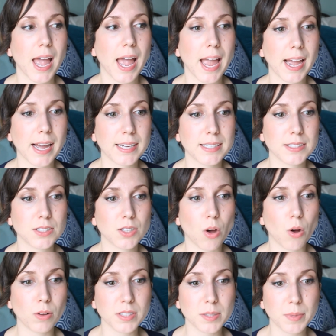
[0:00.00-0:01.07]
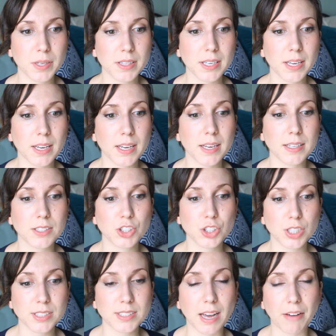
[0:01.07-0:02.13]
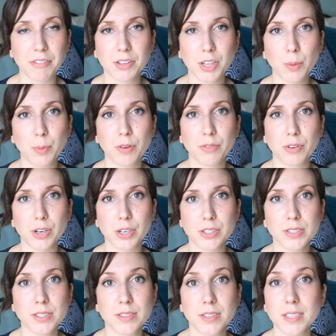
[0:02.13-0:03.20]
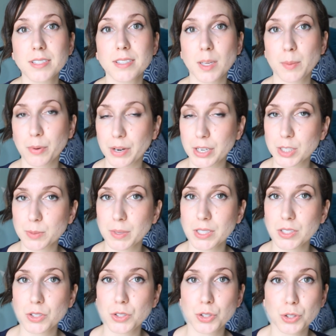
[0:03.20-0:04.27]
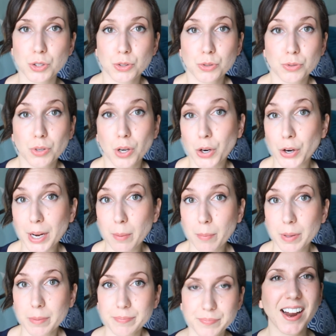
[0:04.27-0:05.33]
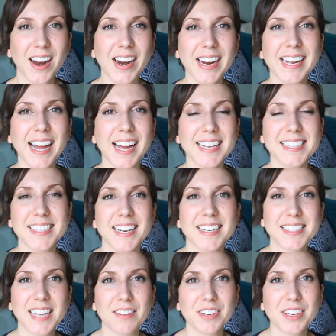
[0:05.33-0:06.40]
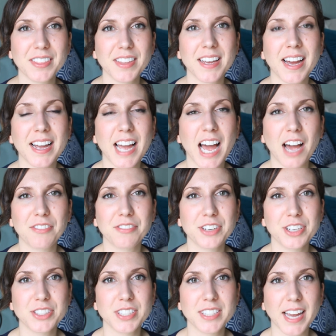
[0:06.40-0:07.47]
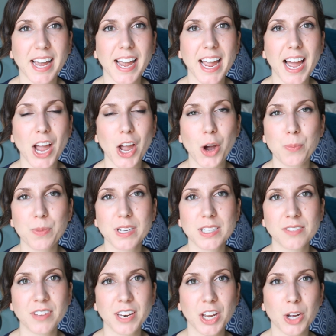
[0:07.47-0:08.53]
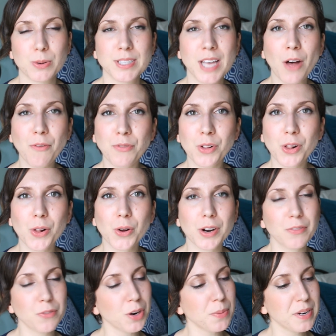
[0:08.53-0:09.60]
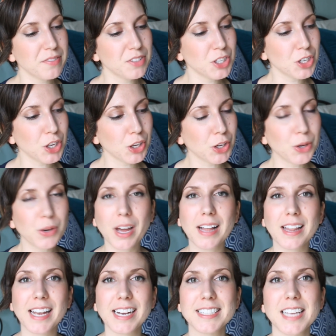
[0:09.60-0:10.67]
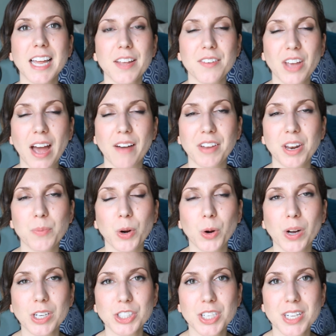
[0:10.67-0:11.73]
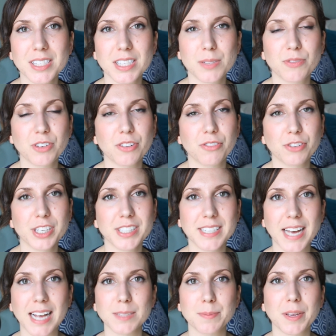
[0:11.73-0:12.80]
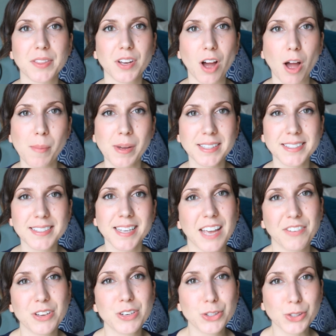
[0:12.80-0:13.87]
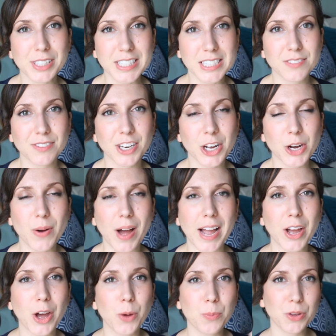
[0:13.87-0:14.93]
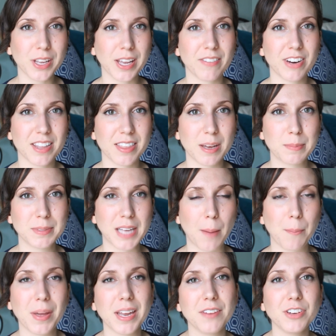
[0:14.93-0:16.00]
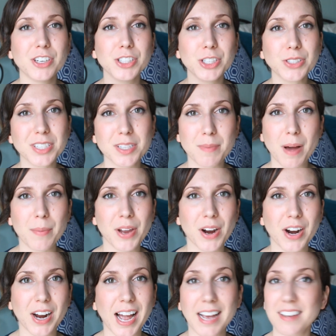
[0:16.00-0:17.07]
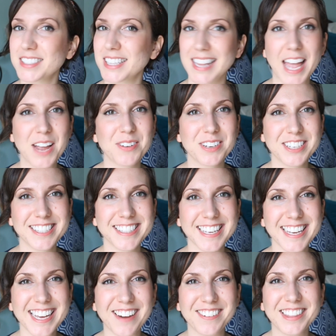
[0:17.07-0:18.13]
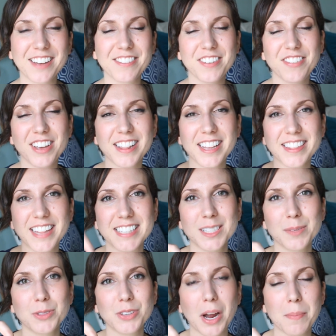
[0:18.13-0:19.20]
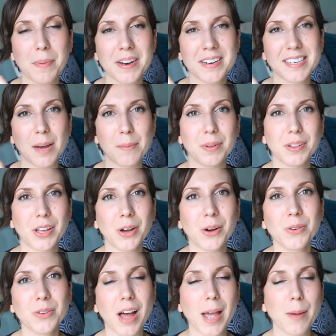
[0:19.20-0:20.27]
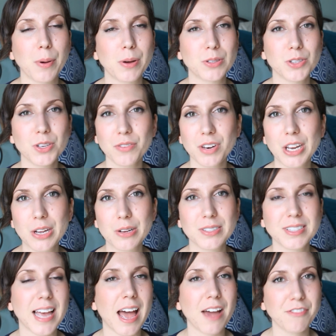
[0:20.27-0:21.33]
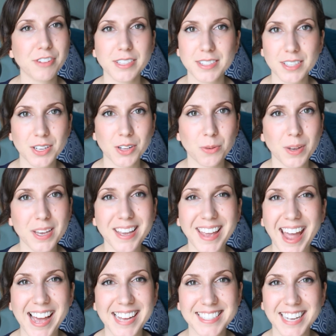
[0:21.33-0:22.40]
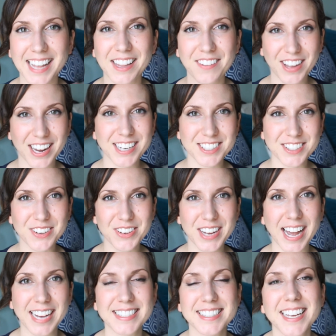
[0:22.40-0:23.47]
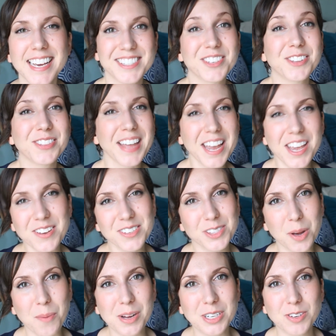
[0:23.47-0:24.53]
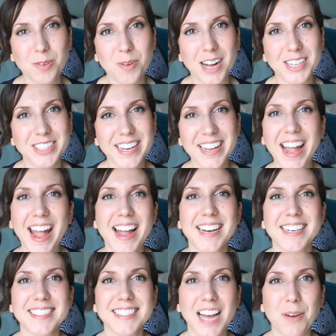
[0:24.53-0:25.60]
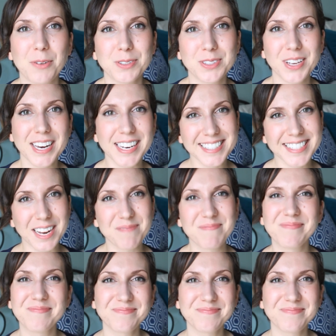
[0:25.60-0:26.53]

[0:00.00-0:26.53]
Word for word: And ultimately, she definitely prefers this sleep arrangement to a crib guys, that is everything I have for you today. I hope this video was helpful or informative to you. Like I said, if you have any more questions, just feel free to ask me in the comments. If you enjoyed this video, I hope you'll give it a thumbs up. And if you're new to the Mommy Archives and like what you see, I would love if you click that subscribe button down below. I post new videos every single week and I love getting to know you guys. So thank you so much for watching and I will see you next time.